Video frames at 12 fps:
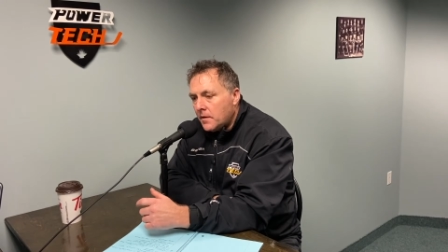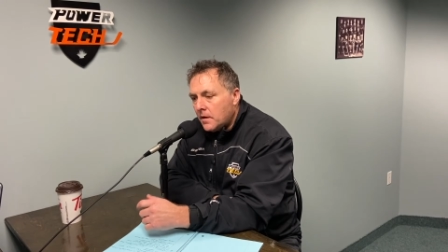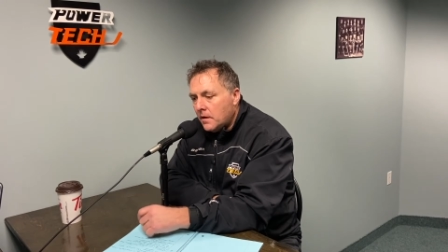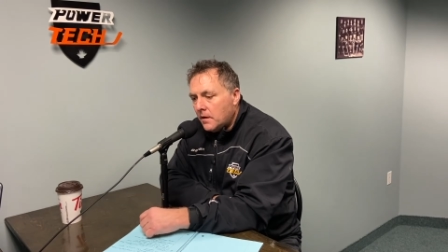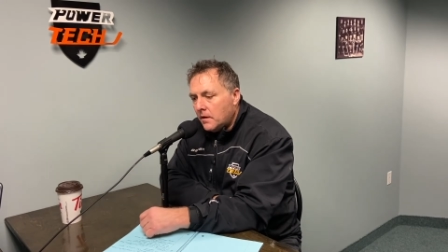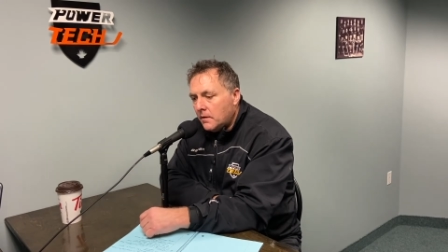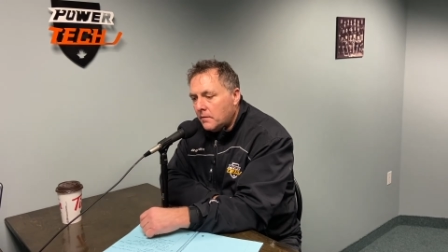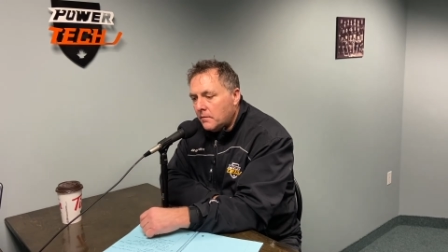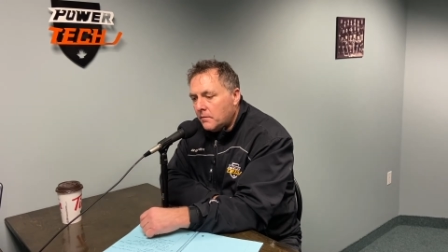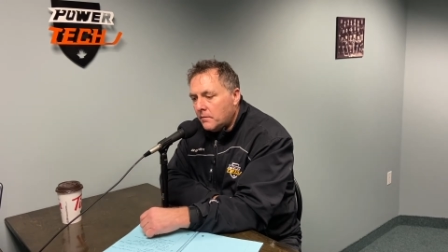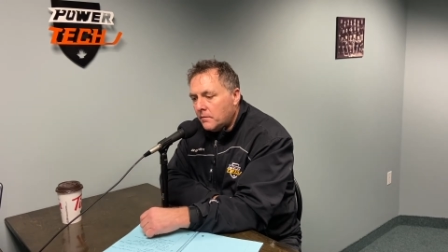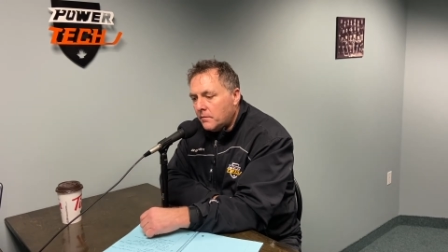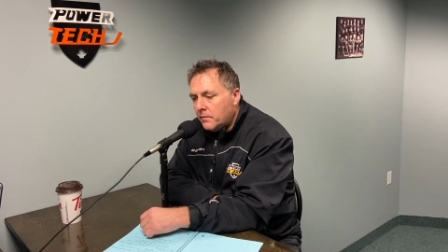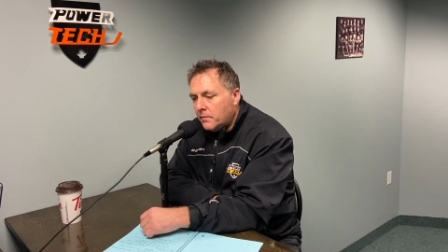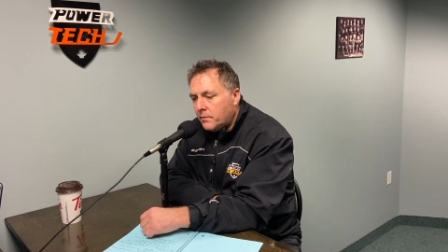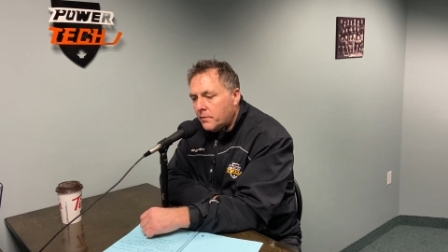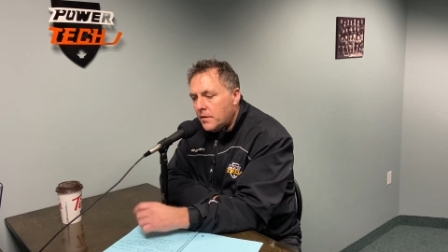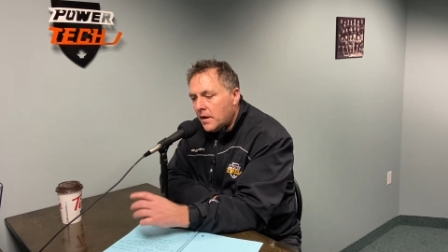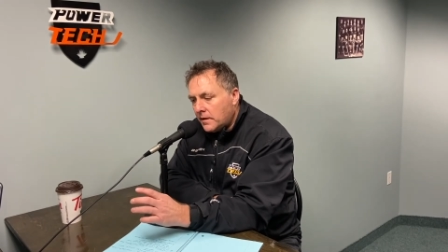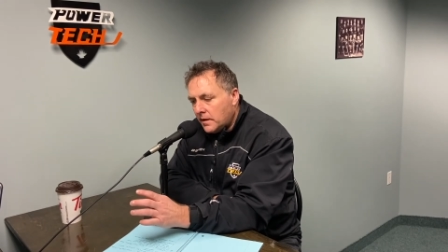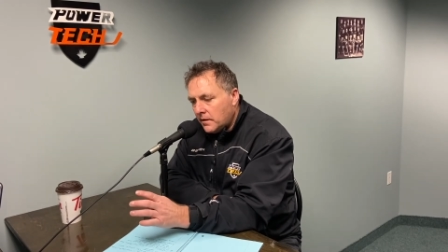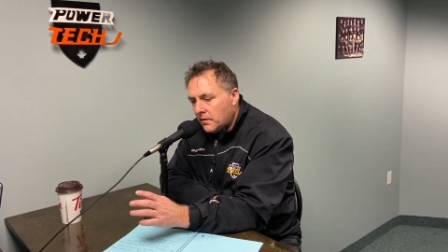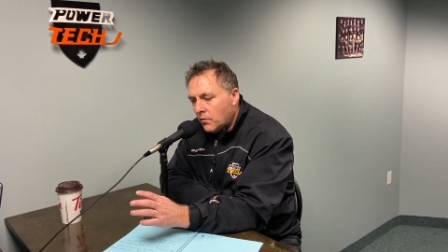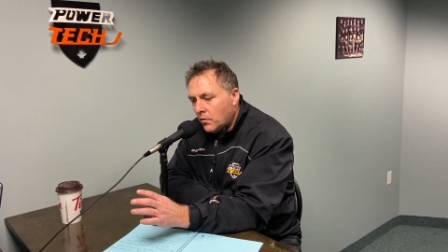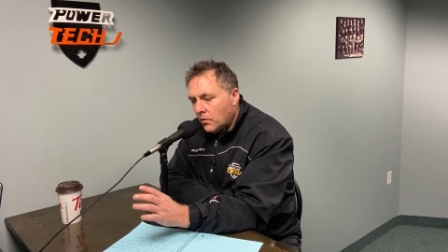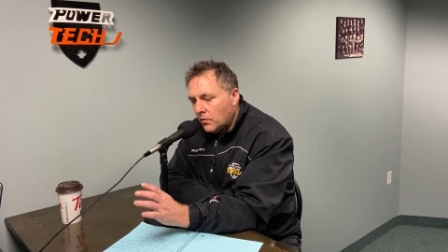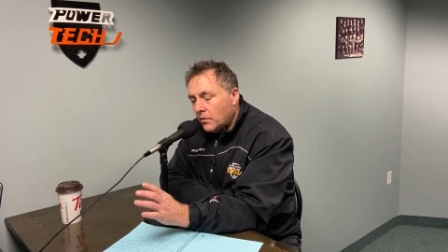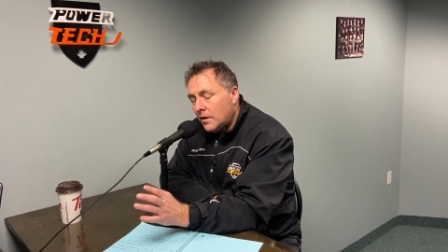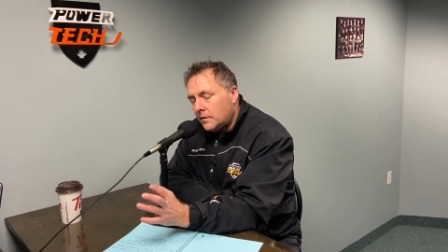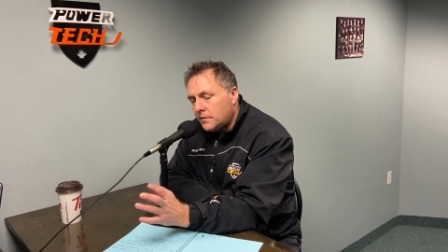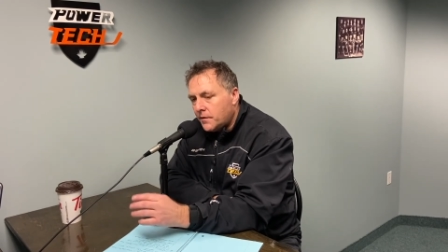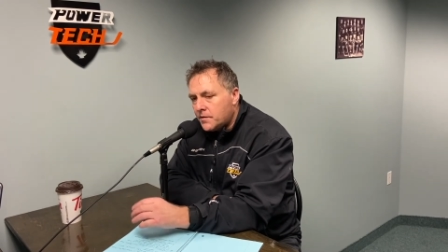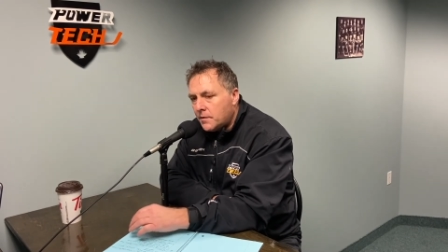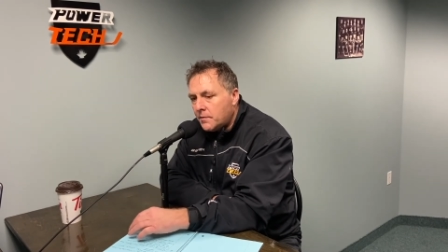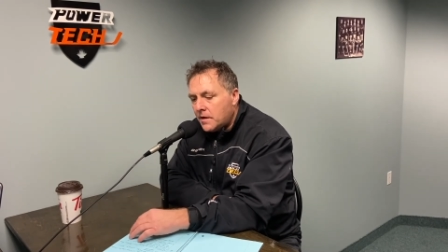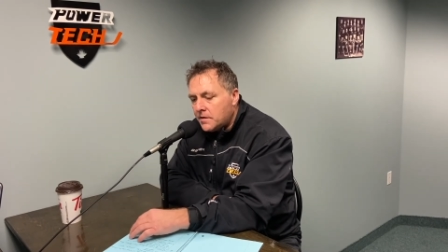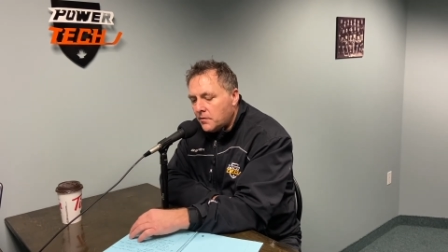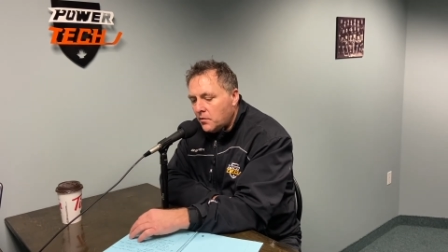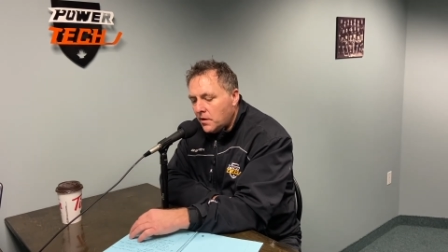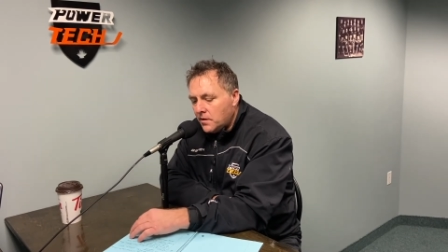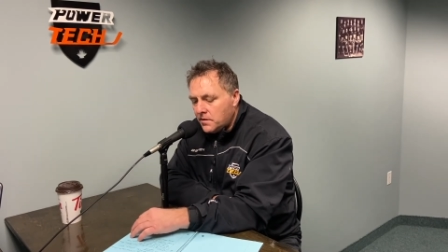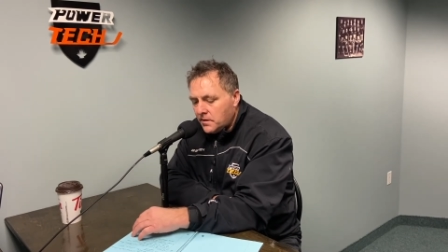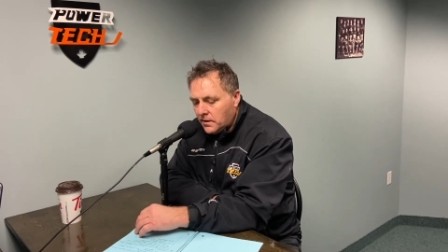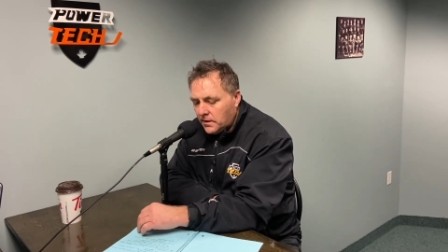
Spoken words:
Not the end of the world. Well, for some guys it was.